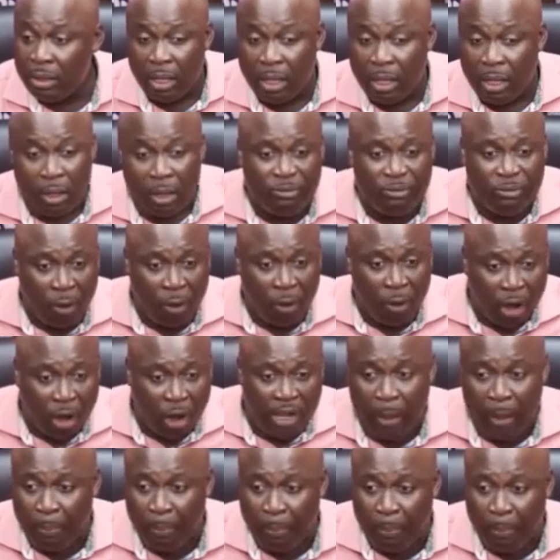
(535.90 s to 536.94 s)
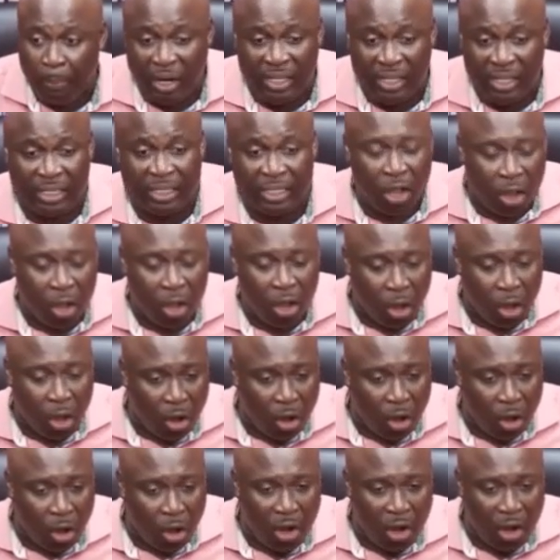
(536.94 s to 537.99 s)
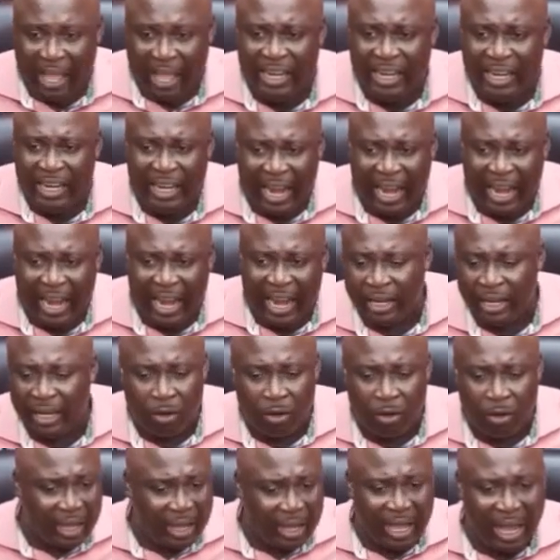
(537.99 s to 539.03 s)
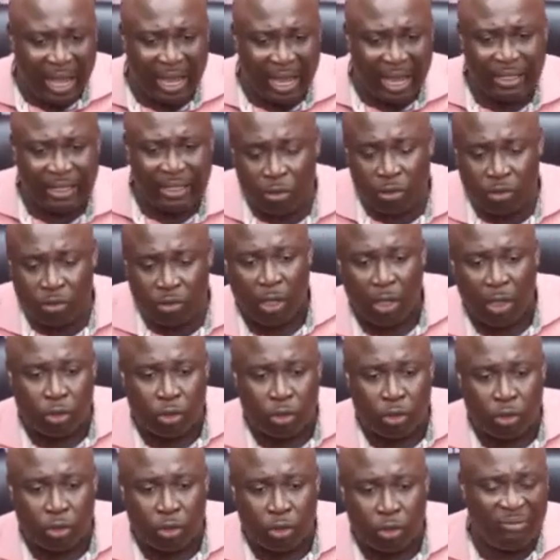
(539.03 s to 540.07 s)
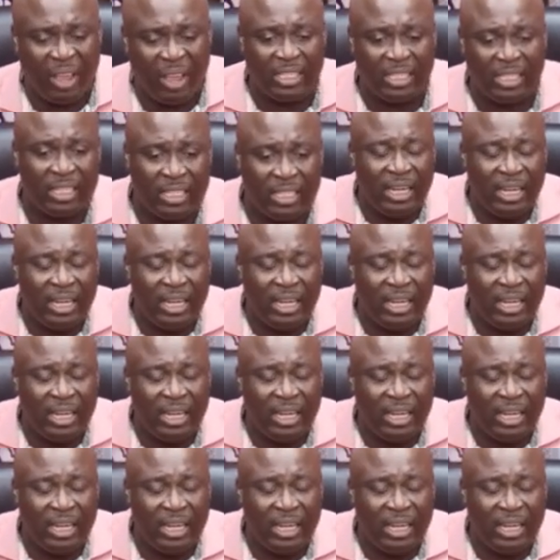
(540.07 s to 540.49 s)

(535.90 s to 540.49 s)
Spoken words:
gold for oil policy, other what cut some subventions